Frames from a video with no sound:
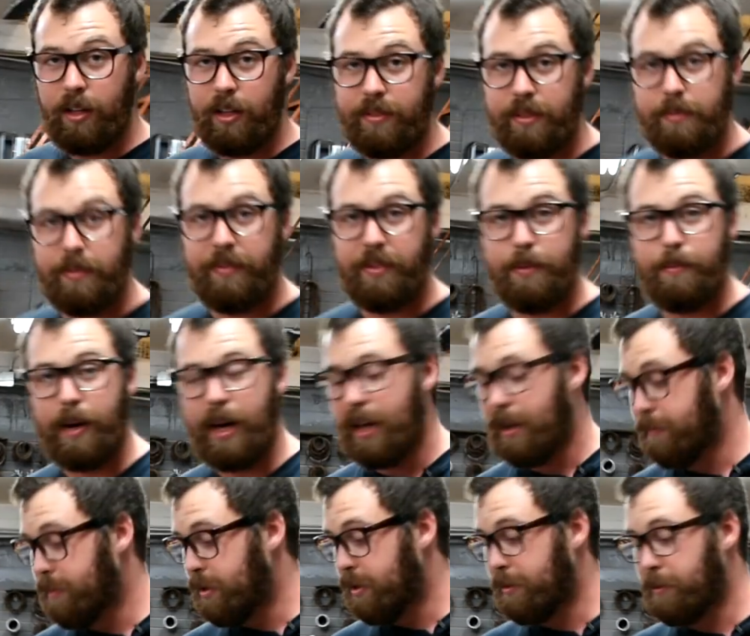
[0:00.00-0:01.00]
of them if you buy
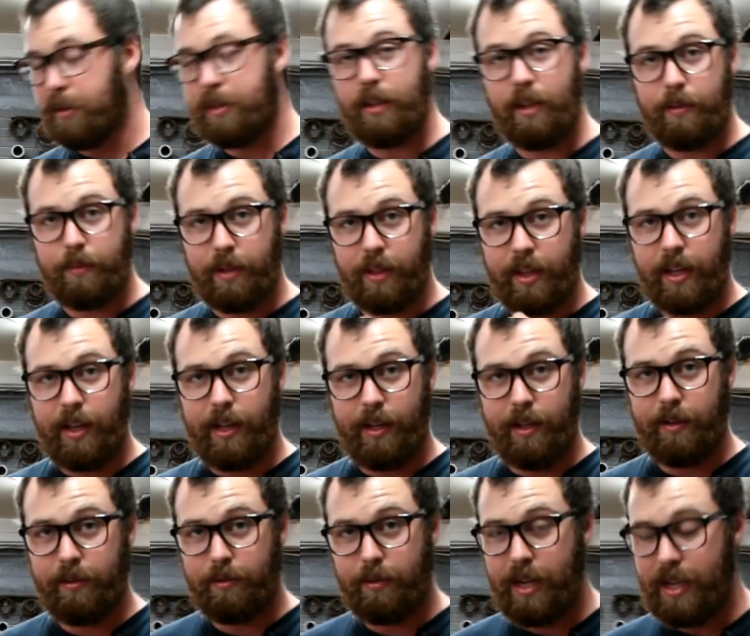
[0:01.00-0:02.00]
them new, will come with a
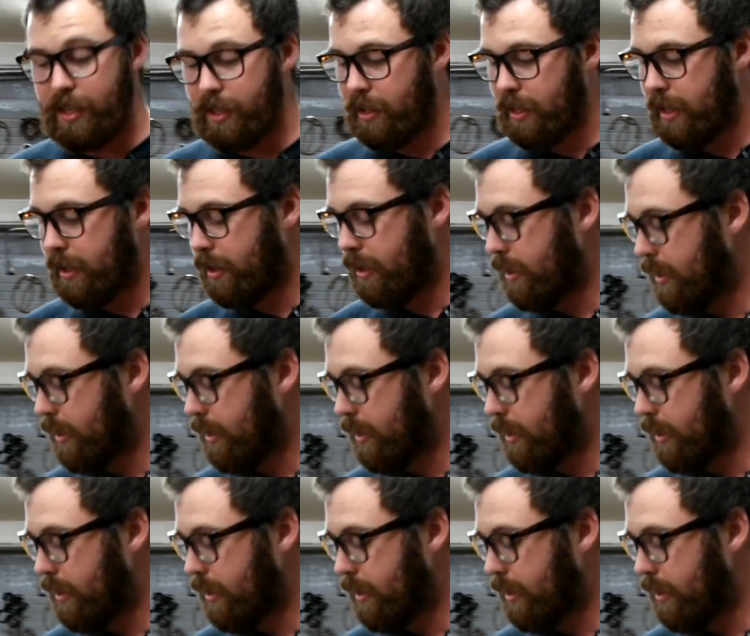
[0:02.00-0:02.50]
regulator.